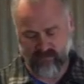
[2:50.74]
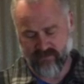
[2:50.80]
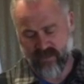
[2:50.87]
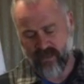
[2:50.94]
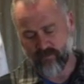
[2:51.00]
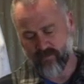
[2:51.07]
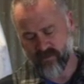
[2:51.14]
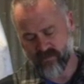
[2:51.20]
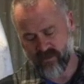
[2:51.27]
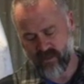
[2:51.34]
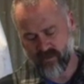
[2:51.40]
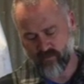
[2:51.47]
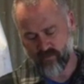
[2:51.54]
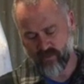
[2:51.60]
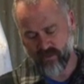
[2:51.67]
tapers are
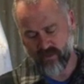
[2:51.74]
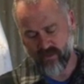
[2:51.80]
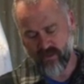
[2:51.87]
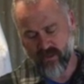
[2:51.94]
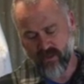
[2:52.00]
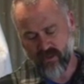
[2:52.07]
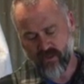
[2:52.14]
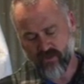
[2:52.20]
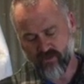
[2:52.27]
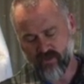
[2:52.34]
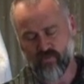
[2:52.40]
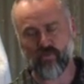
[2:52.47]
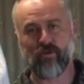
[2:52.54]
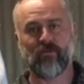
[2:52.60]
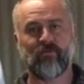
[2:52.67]
going to be
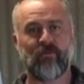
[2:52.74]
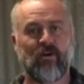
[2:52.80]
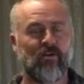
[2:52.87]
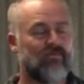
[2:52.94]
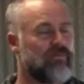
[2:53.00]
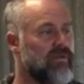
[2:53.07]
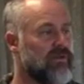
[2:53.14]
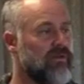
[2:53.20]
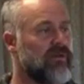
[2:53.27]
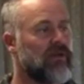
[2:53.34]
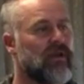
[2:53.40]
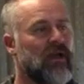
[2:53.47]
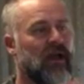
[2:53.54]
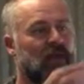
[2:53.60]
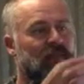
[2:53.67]
2.5mm
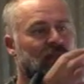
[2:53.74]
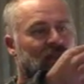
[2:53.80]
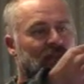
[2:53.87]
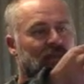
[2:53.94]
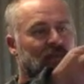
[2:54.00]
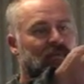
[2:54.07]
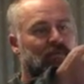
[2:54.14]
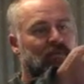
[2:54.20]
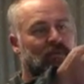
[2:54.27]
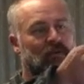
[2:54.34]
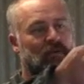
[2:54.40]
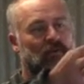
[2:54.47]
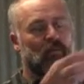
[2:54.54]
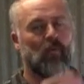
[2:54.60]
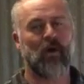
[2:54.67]
and then
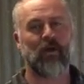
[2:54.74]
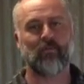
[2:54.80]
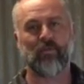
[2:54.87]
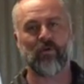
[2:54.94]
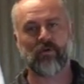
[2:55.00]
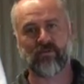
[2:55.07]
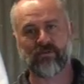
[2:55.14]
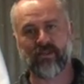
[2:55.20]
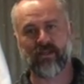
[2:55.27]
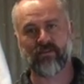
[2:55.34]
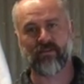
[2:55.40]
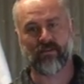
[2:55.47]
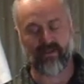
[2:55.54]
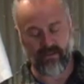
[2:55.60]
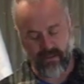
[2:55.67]
1mm
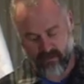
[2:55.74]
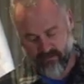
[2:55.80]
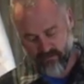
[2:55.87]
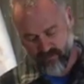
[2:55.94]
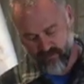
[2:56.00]
down the